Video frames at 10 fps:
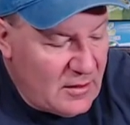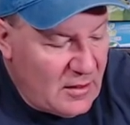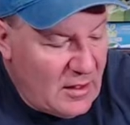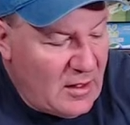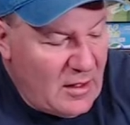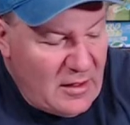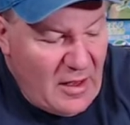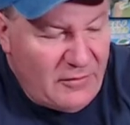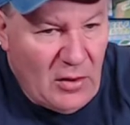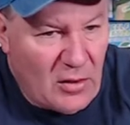and, and
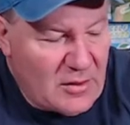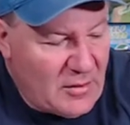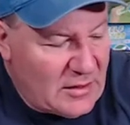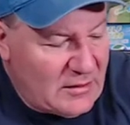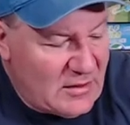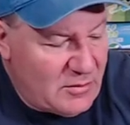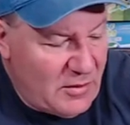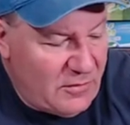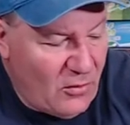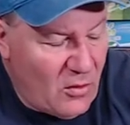I've talked about this
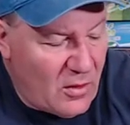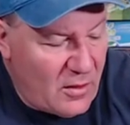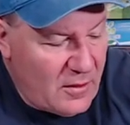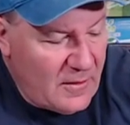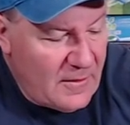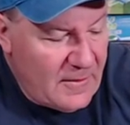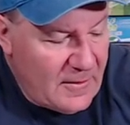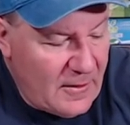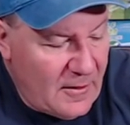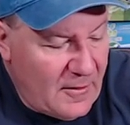before
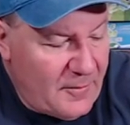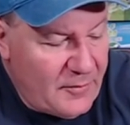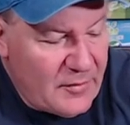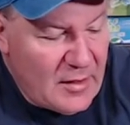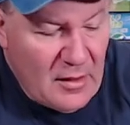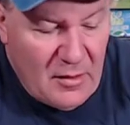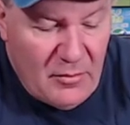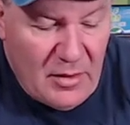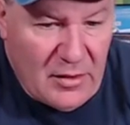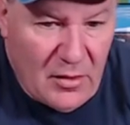um,
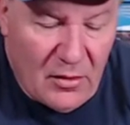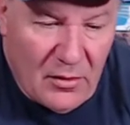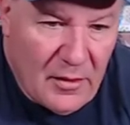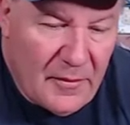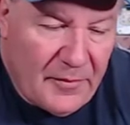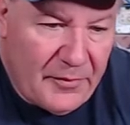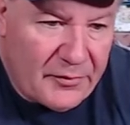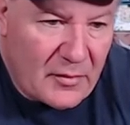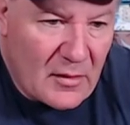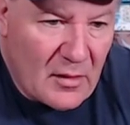but you know
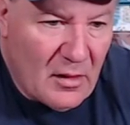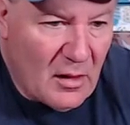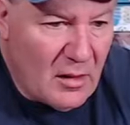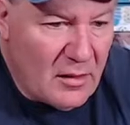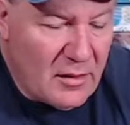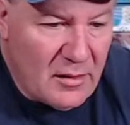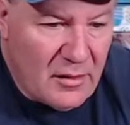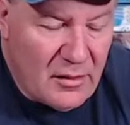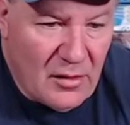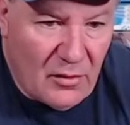uh,
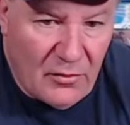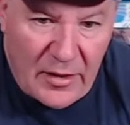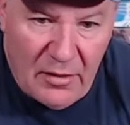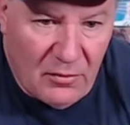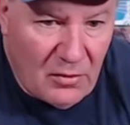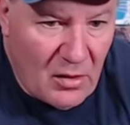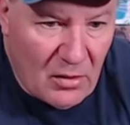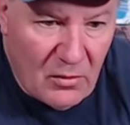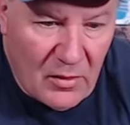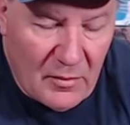you know, Ricky Royal,
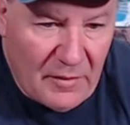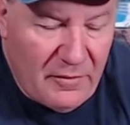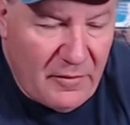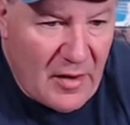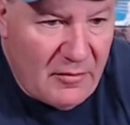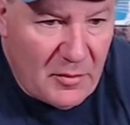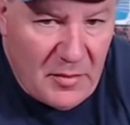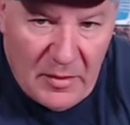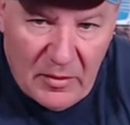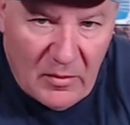one of my favorite
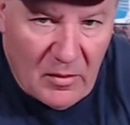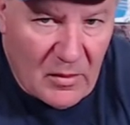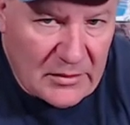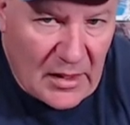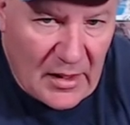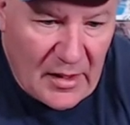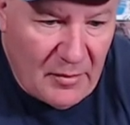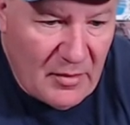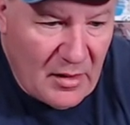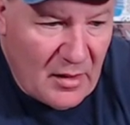people all time.
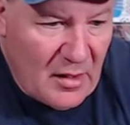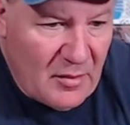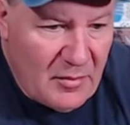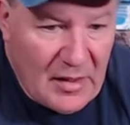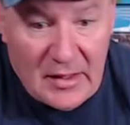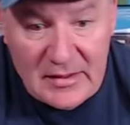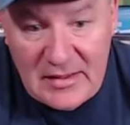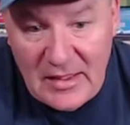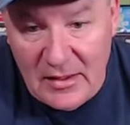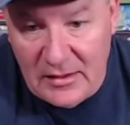Beyond
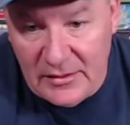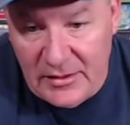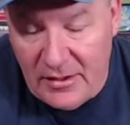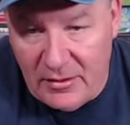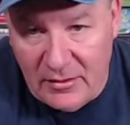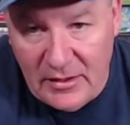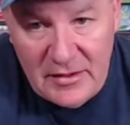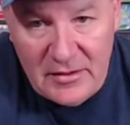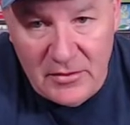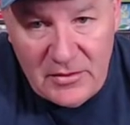Solitaire,
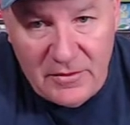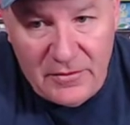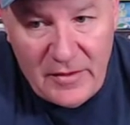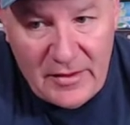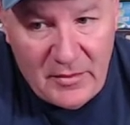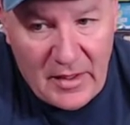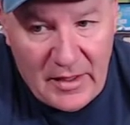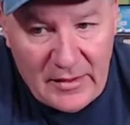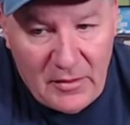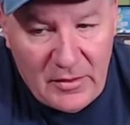Liz, who's a friend of
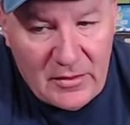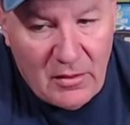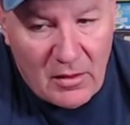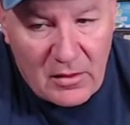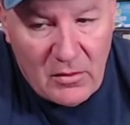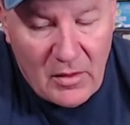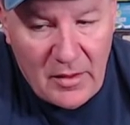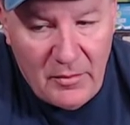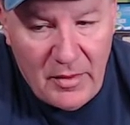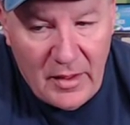mine that we talk quite a
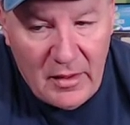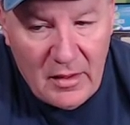bit.